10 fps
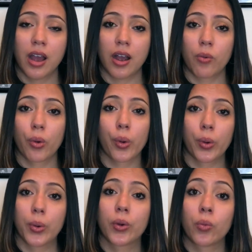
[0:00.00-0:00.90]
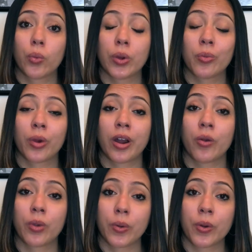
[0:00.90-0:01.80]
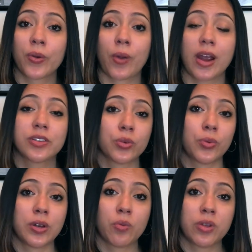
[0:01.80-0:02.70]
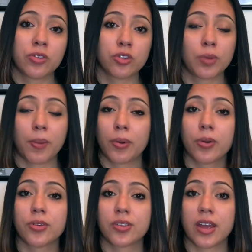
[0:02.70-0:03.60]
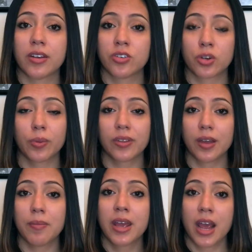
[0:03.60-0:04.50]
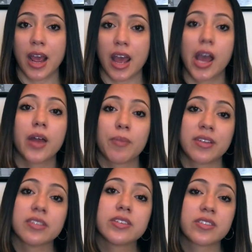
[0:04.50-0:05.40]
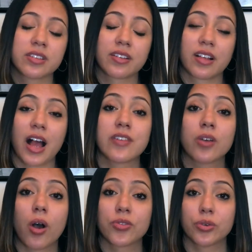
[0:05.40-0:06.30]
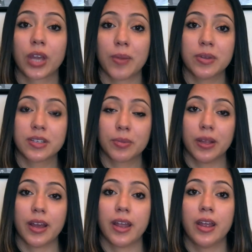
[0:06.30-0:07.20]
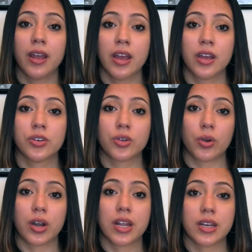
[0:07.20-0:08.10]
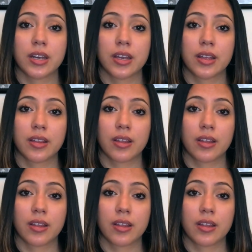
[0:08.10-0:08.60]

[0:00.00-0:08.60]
Uh, where, we were, we, where we were required to read research papers and interpret them, and my statistics class also came into play during